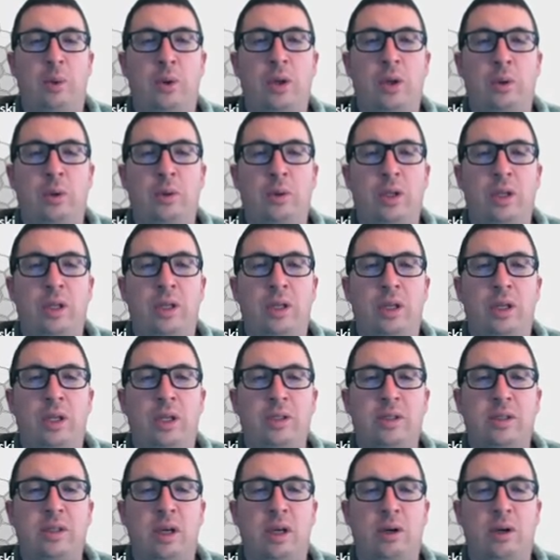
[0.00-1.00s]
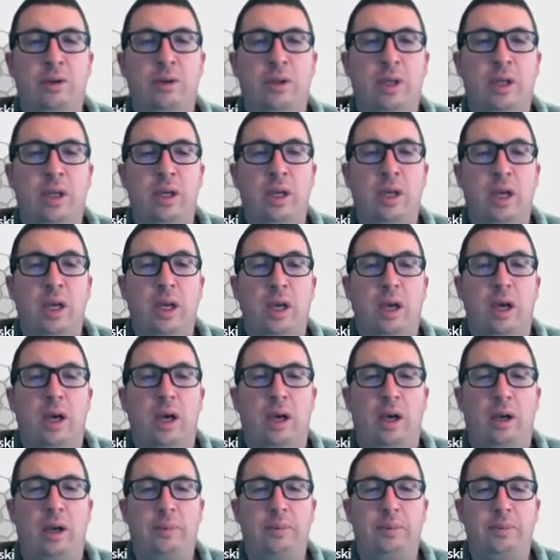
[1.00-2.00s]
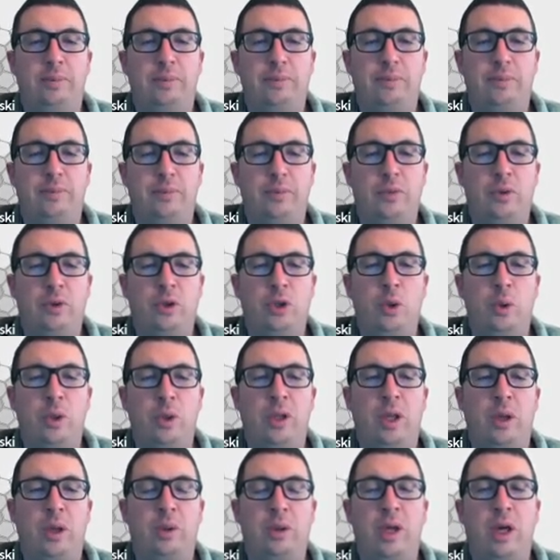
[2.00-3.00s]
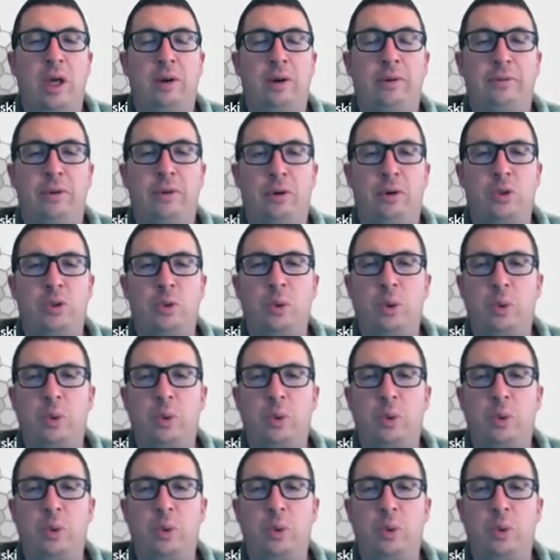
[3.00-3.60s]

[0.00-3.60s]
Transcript: We don't need to necessarily do anything with that at first.